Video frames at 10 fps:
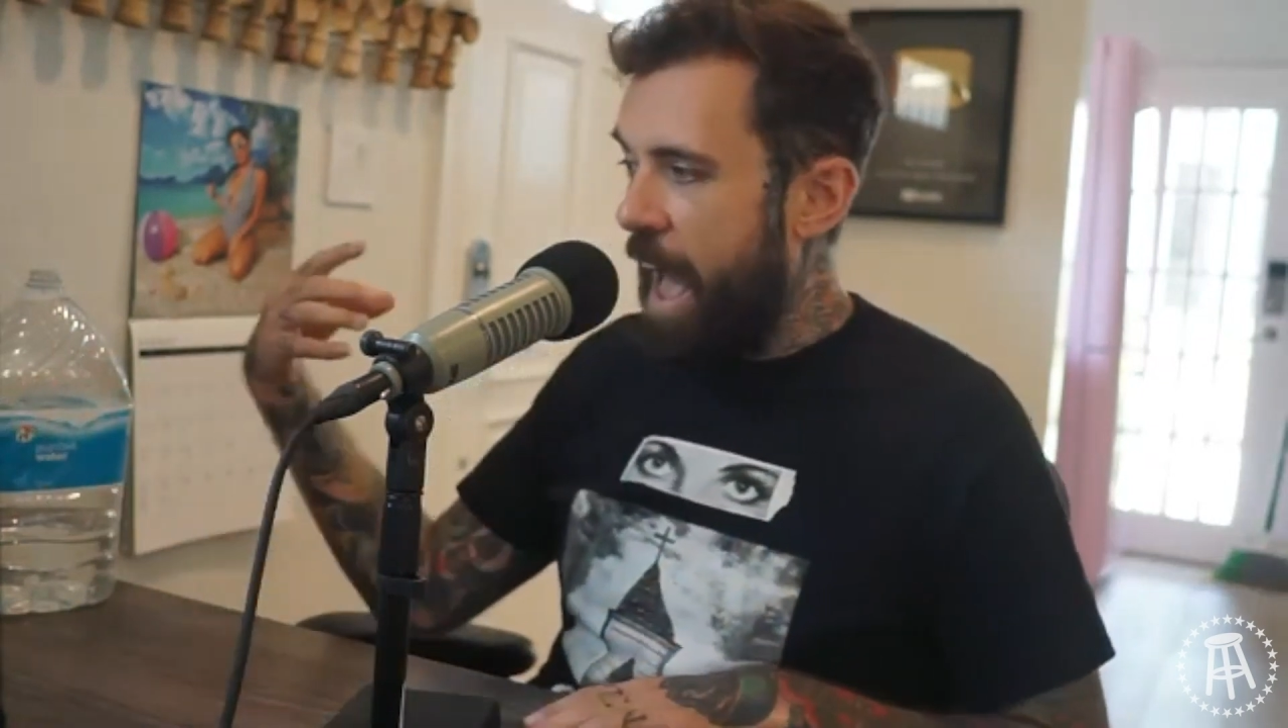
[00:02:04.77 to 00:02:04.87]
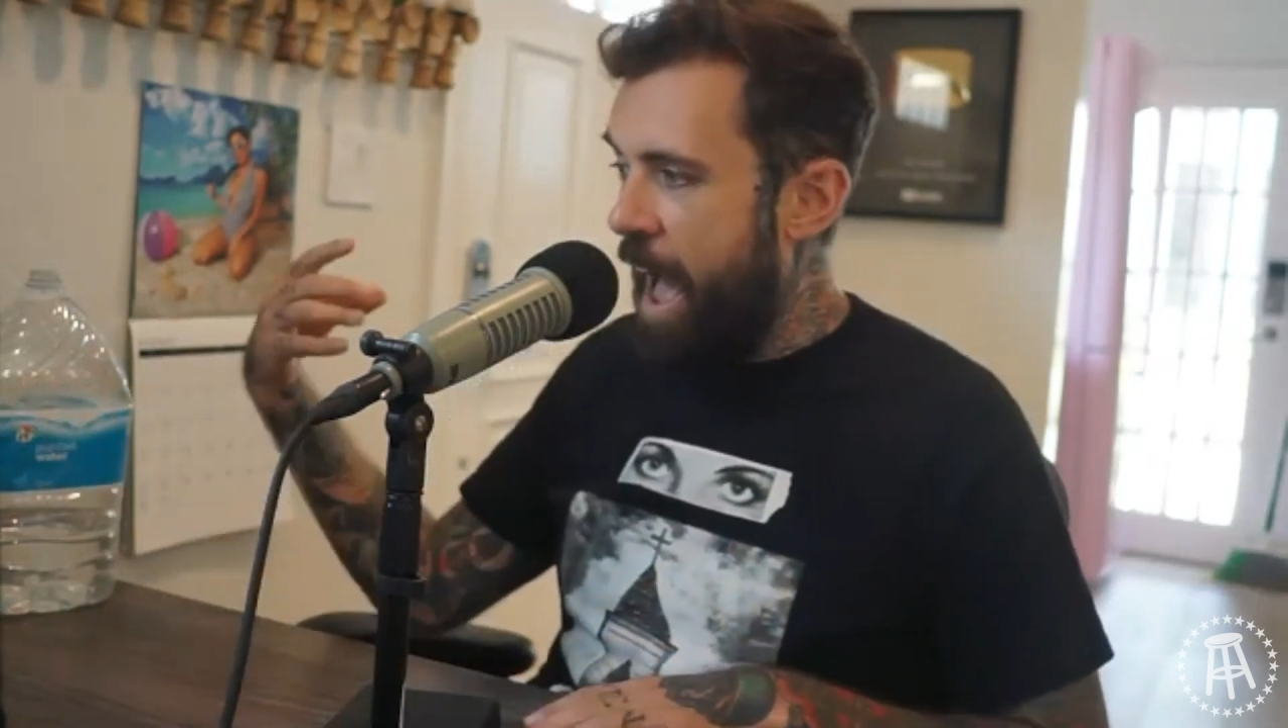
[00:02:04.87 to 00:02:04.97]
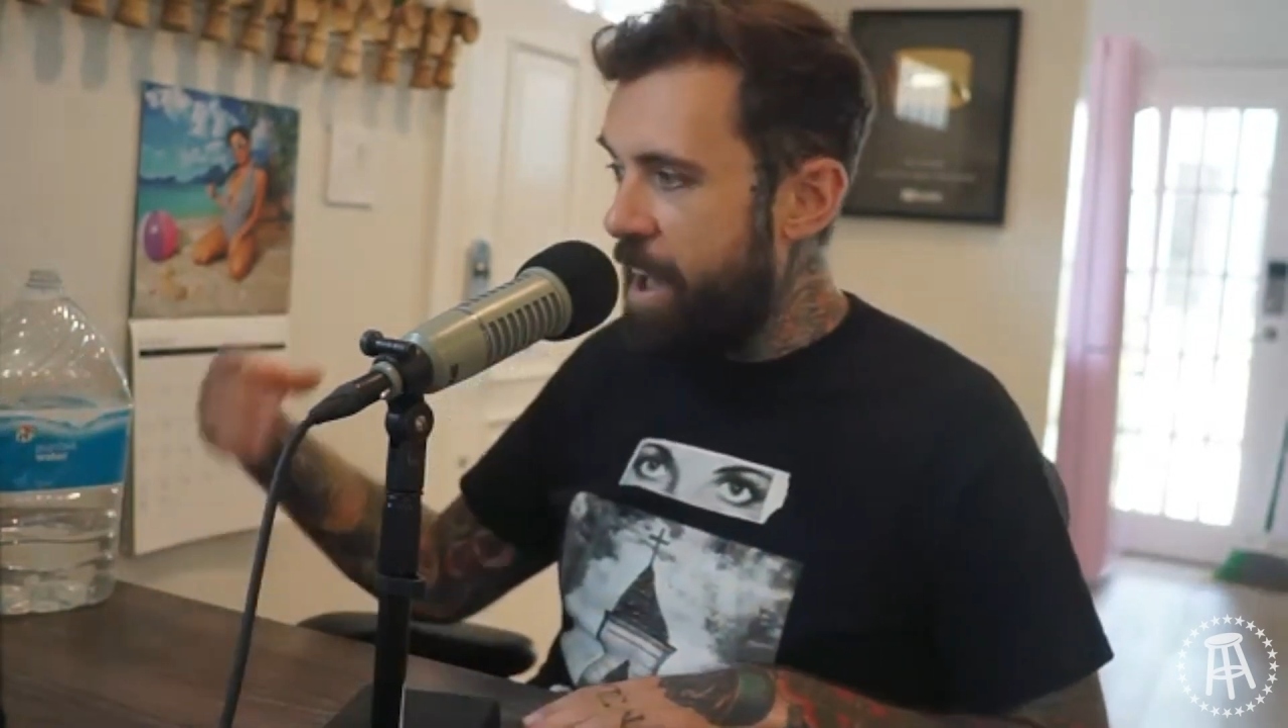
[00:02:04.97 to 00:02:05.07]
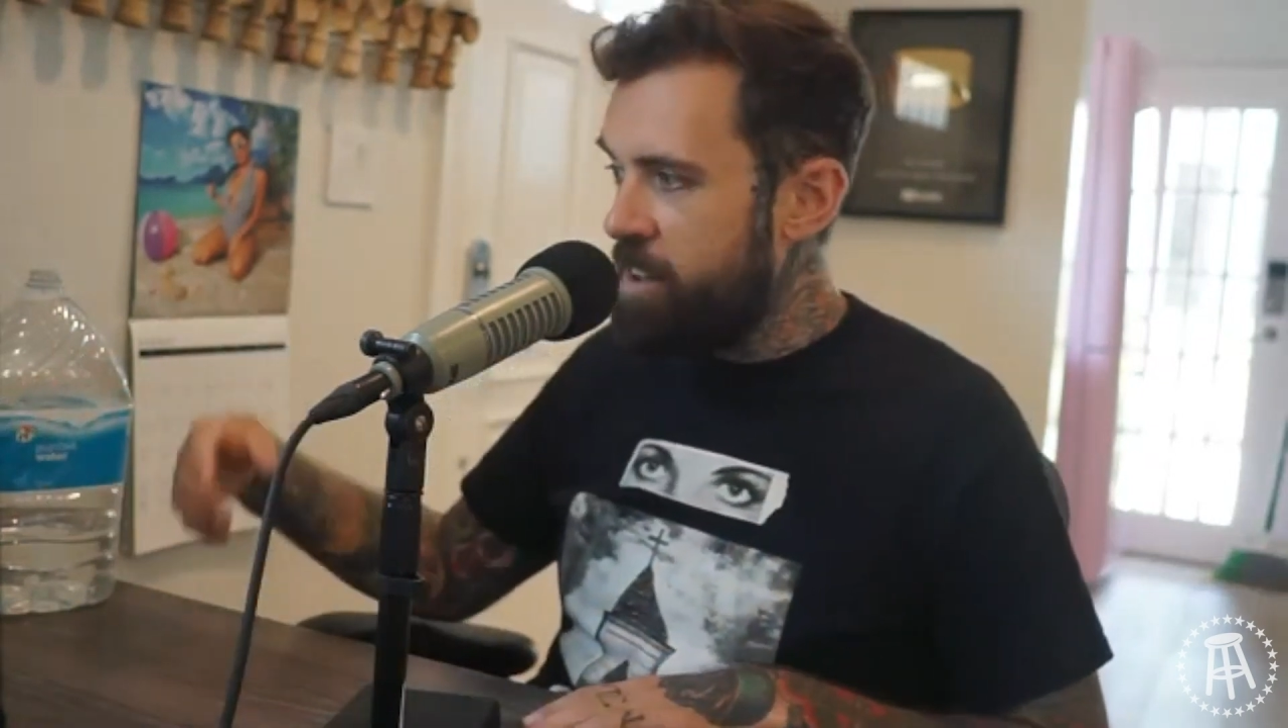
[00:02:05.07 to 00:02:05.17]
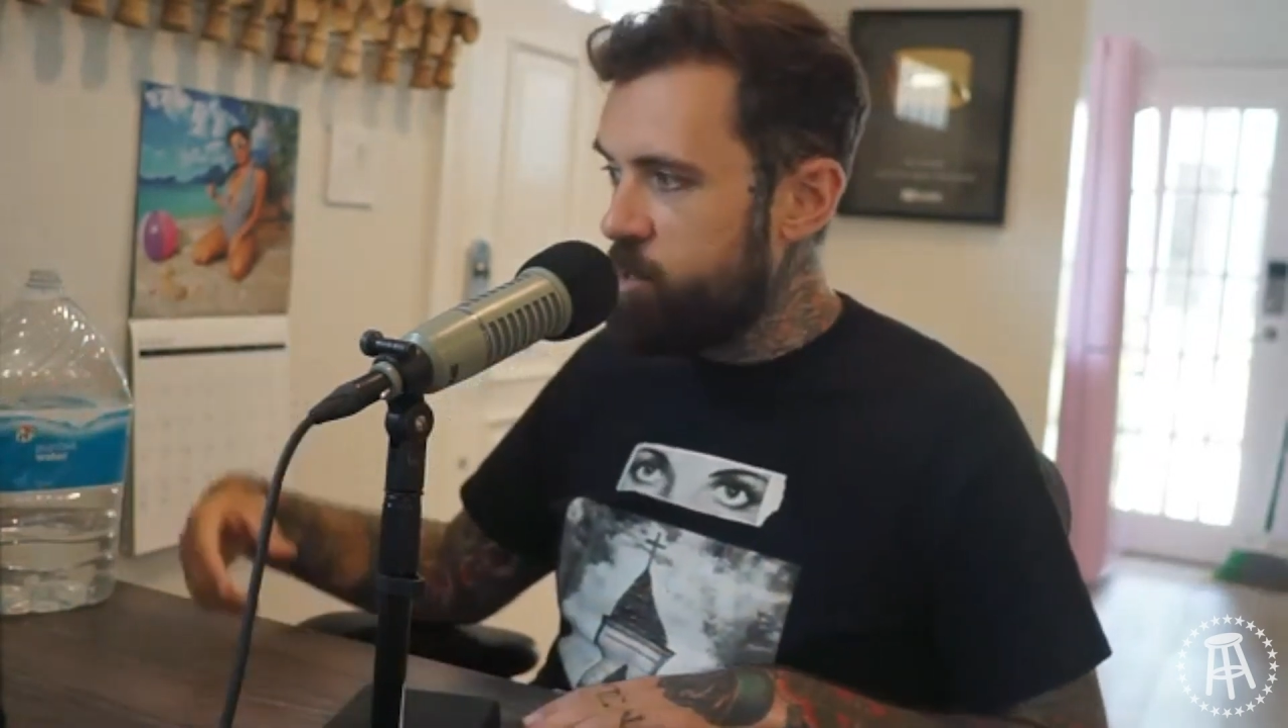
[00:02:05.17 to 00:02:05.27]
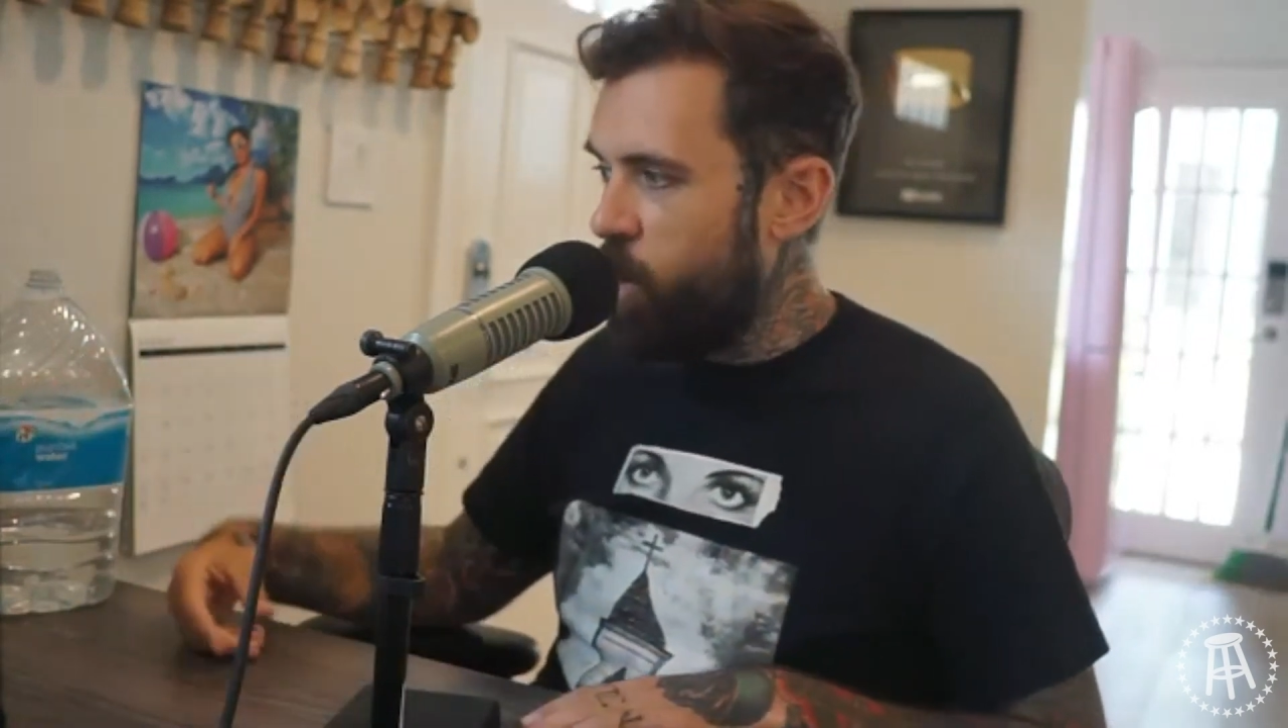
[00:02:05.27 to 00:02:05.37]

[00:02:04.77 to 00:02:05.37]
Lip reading: eyes